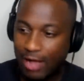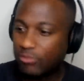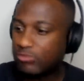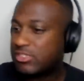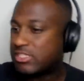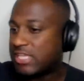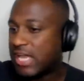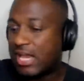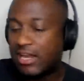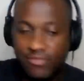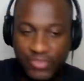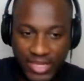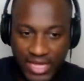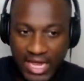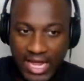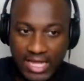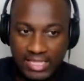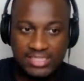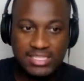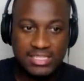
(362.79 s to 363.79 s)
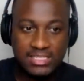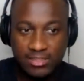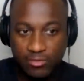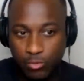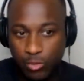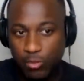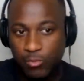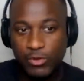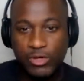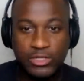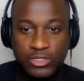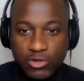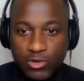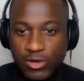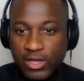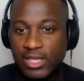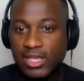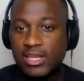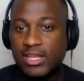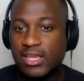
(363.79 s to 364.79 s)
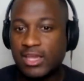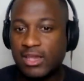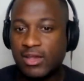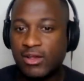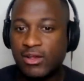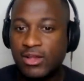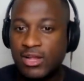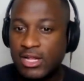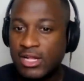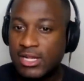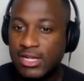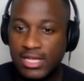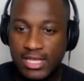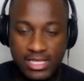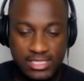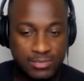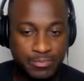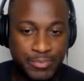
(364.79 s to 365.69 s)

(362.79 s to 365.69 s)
outside of the context of what we're doing in here is